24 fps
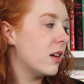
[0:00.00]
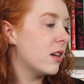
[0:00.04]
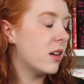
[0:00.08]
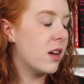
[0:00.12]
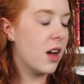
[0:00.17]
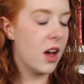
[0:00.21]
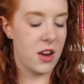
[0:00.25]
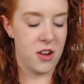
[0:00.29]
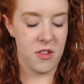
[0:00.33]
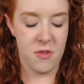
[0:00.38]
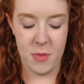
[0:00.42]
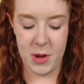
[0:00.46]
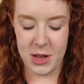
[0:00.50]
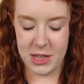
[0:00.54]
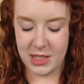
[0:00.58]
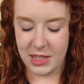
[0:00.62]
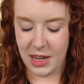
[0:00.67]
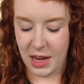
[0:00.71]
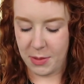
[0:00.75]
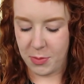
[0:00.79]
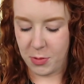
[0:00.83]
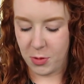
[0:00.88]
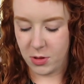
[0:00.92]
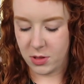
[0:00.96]
kind of my
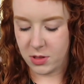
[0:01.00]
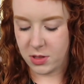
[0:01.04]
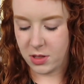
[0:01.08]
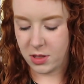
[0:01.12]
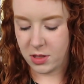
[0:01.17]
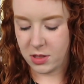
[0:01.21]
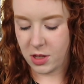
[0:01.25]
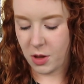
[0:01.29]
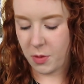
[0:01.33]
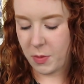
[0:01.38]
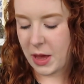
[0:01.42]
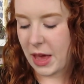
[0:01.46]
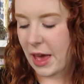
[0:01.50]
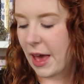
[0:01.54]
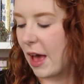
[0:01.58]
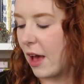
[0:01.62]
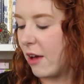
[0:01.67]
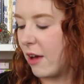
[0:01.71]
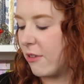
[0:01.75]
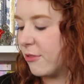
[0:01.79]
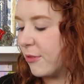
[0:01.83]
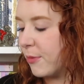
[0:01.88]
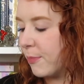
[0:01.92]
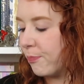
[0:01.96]
staples. So we
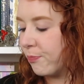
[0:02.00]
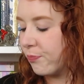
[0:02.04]
have